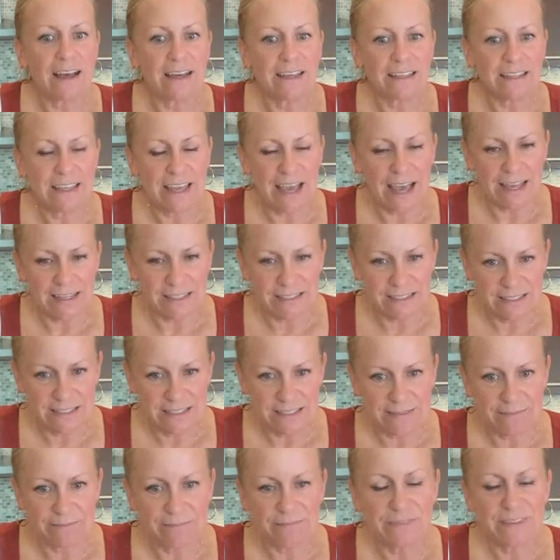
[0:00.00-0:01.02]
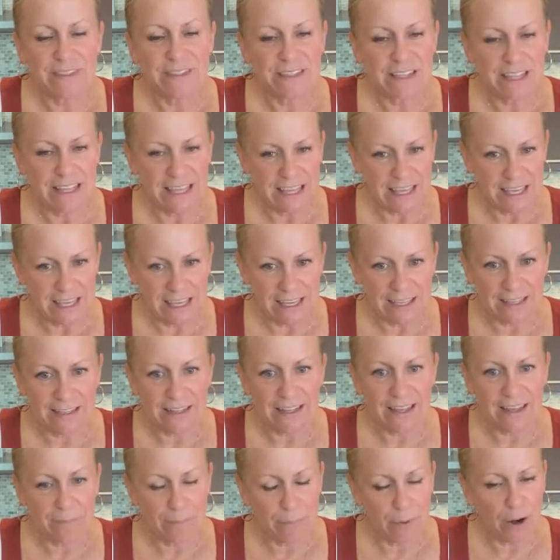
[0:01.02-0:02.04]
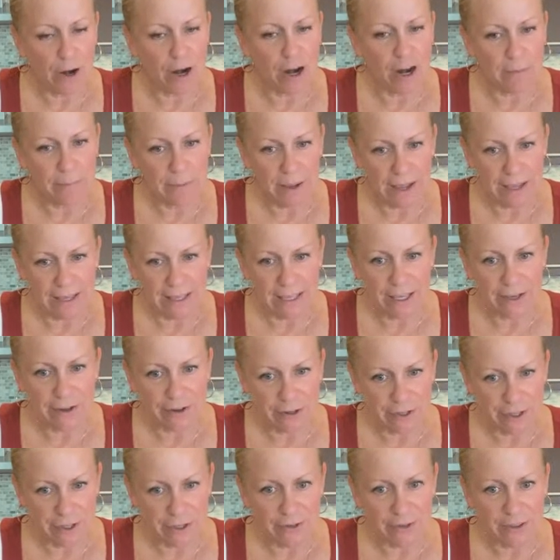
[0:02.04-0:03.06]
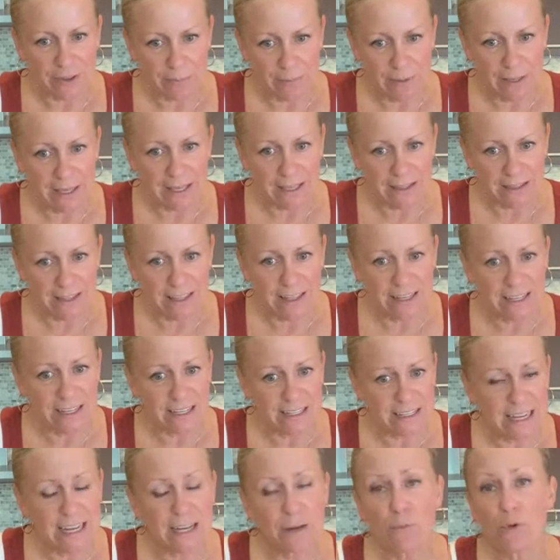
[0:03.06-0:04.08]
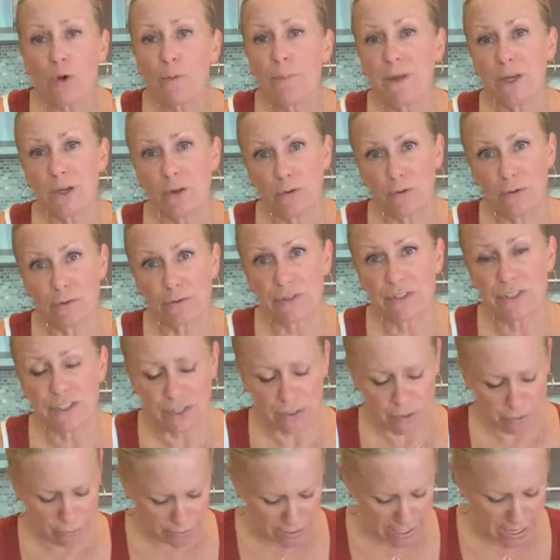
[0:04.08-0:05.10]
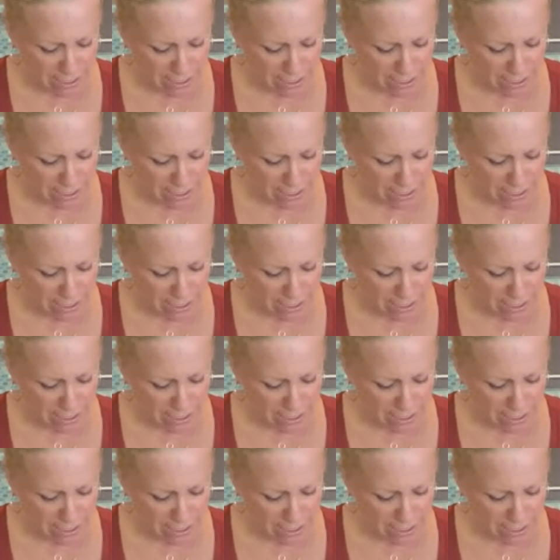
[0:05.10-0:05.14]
yes, the heat. Barb, I hear you, the heat, it is, and it will be cooler soon.